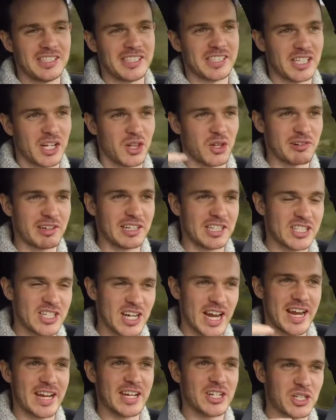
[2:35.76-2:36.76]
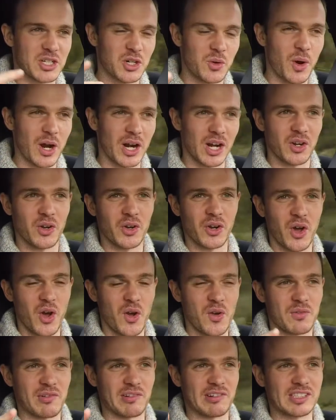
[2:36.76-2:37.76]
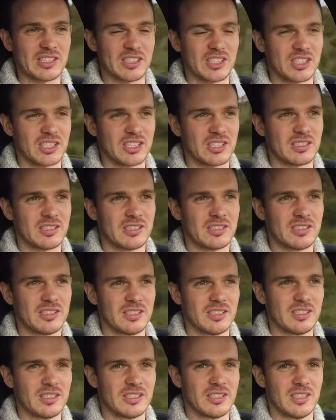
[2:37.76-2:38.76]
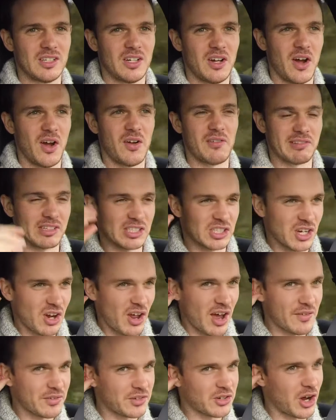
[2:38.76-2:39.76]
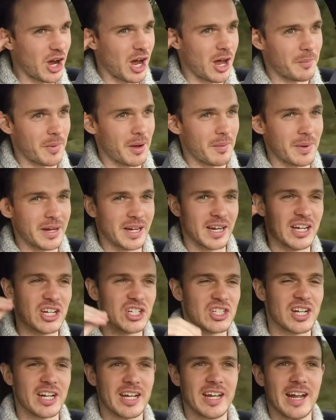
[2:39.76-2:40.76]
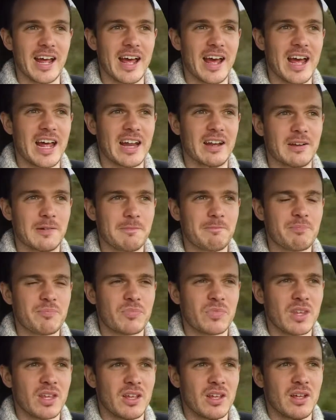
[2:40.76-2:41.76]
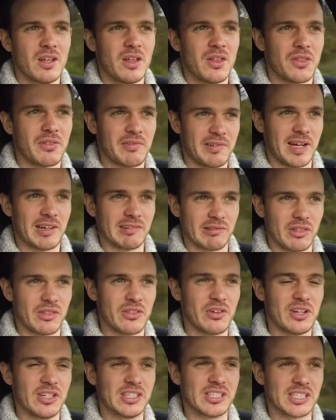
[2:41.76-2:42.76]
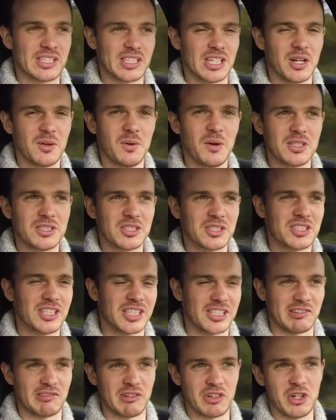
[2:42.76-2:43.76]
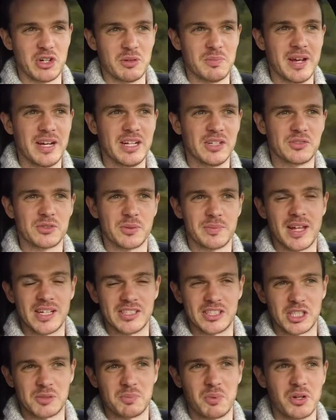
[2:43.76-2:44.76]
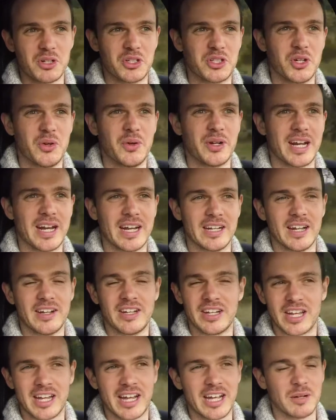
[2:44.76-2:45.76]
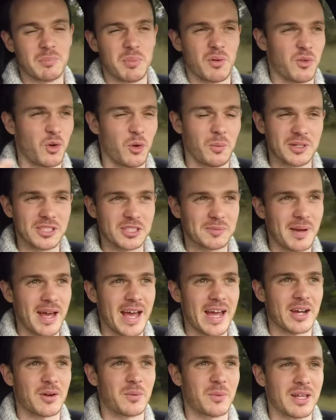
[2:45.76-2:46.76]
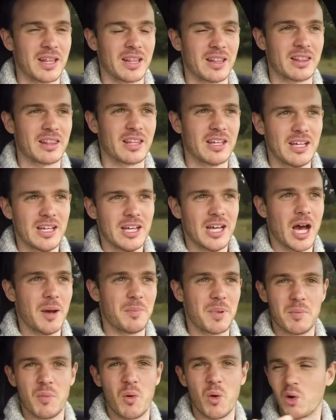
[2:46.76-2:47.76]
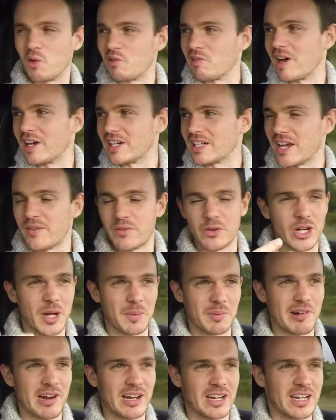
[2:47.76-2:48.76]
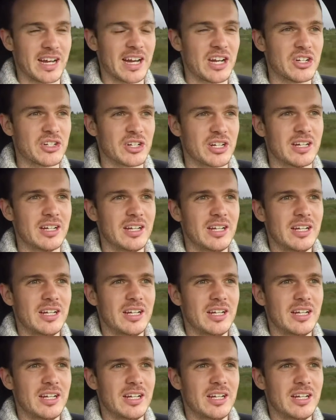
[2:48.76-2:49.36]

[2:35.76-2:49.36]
sixty-three changed quite a lot over its over its lifetime. I mean, initially it had three hundred thirty-six kilowatts, six hundred newton meters from that six point two, and, and you could get a performance pack with a bit more grunt, gave you an upgraded engine.